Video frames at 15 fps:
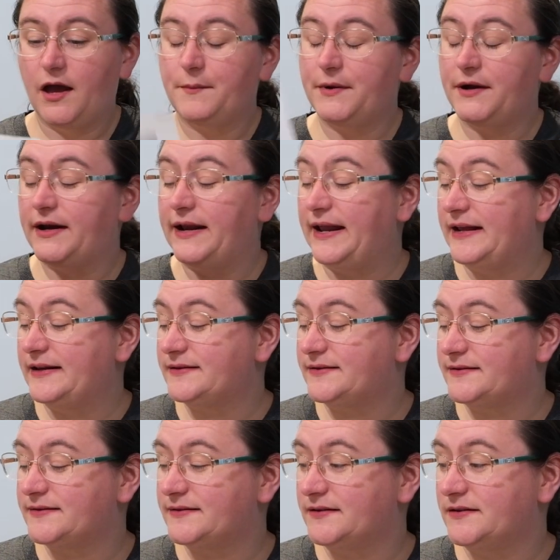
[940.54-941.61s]
But
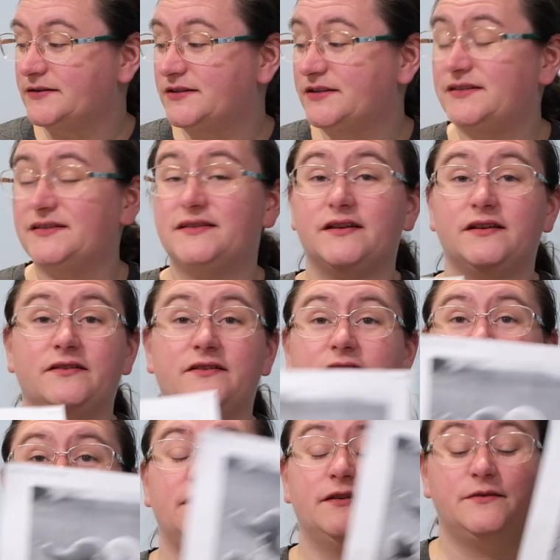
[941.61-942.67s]
it's just
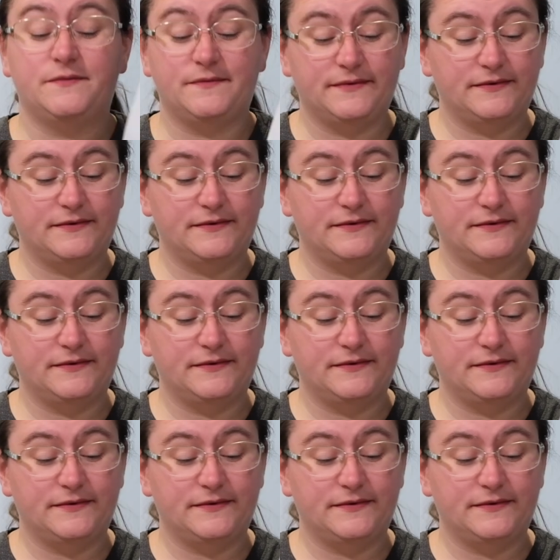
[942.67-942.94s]
the